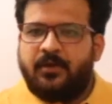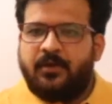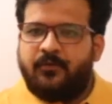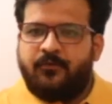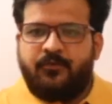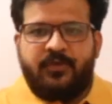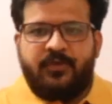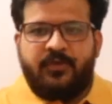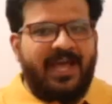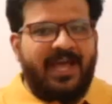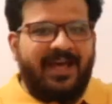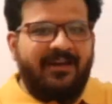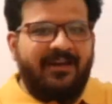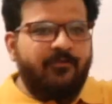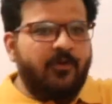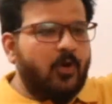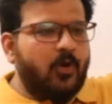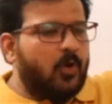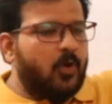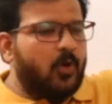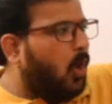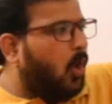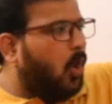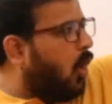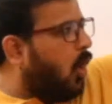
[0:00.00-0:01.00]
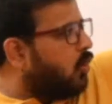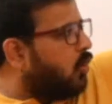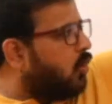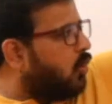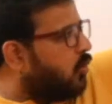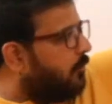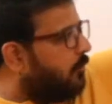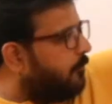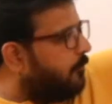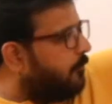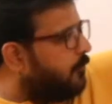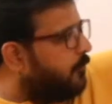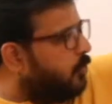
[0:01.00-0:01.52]
We have a lot
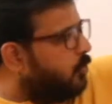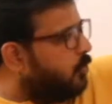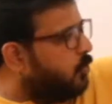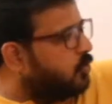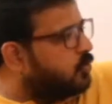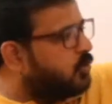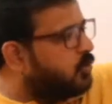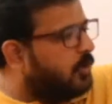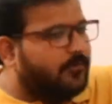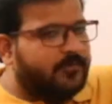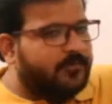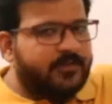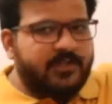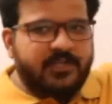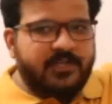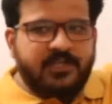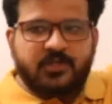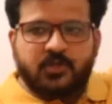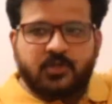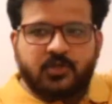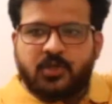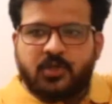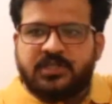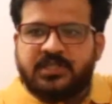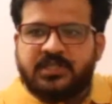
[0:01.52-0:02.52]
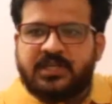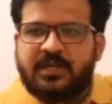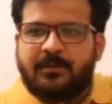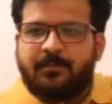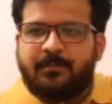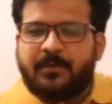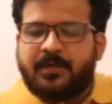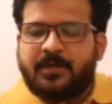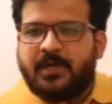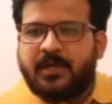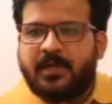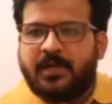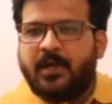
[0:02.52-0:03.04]
of use of this
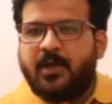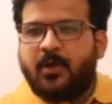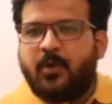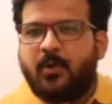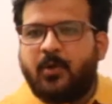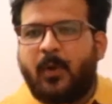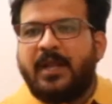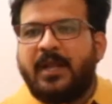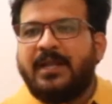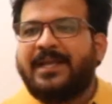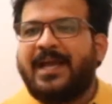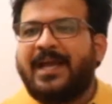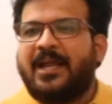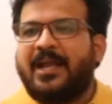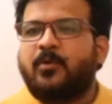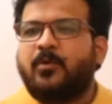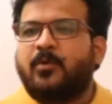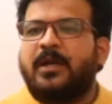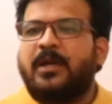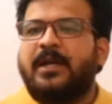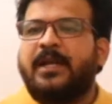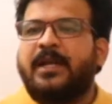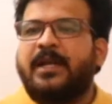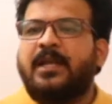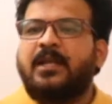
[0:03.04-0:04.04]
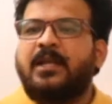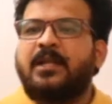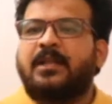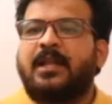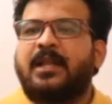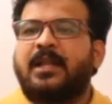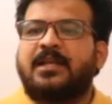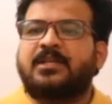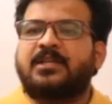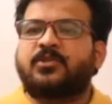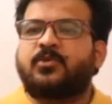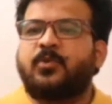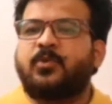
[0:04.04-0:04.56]
concept while calculating
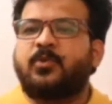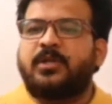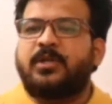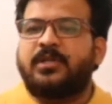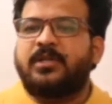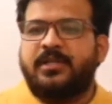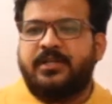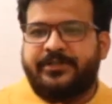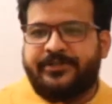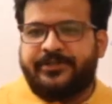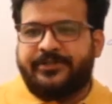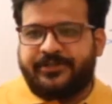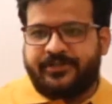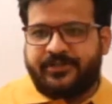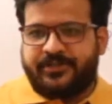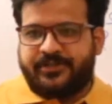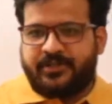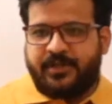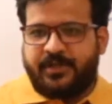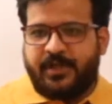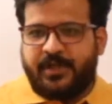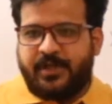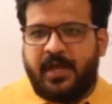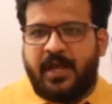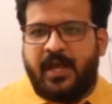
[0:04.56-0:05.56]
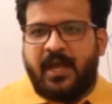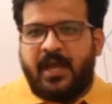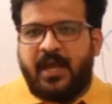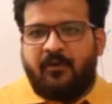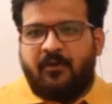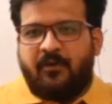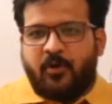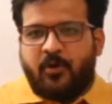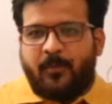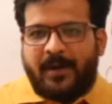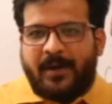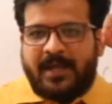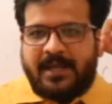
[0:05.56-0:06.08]
last 2 digits.
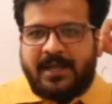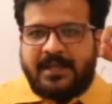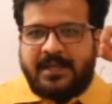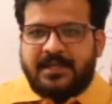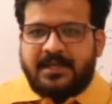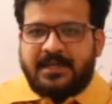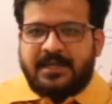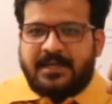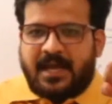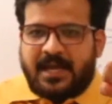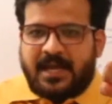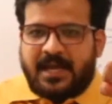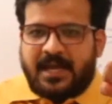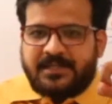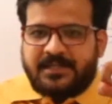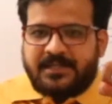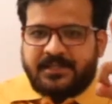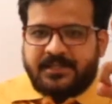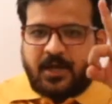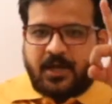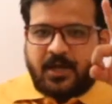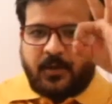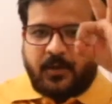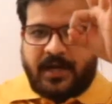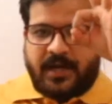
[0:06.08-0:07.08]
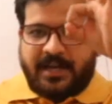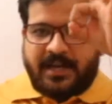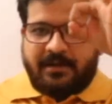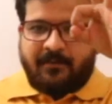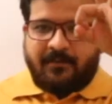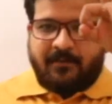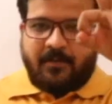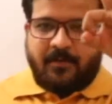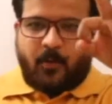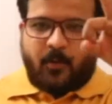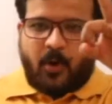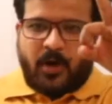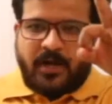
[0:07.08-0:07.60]
Everybody in the class, are you getting
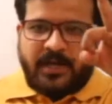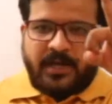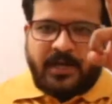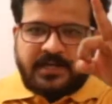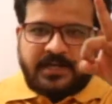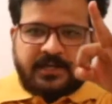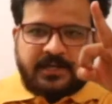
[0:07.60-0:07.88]
my point?